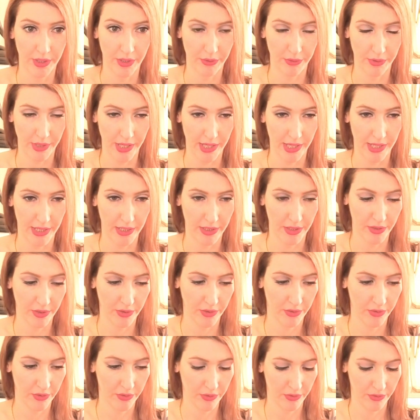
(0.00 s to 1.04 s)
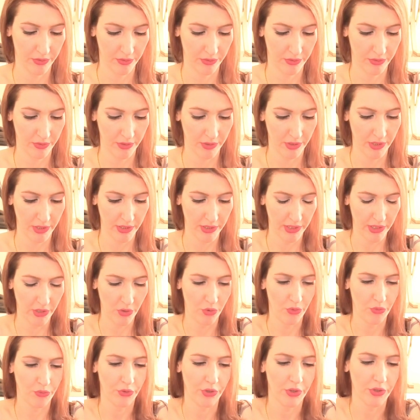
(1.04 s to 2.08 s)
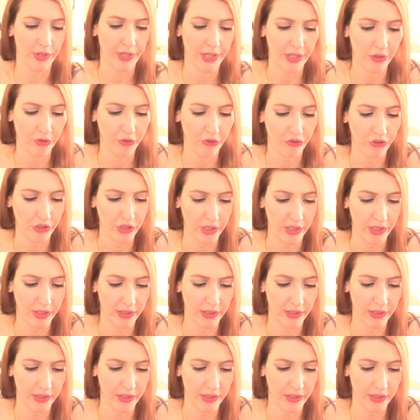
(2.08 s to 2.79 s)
Okay. The overall energy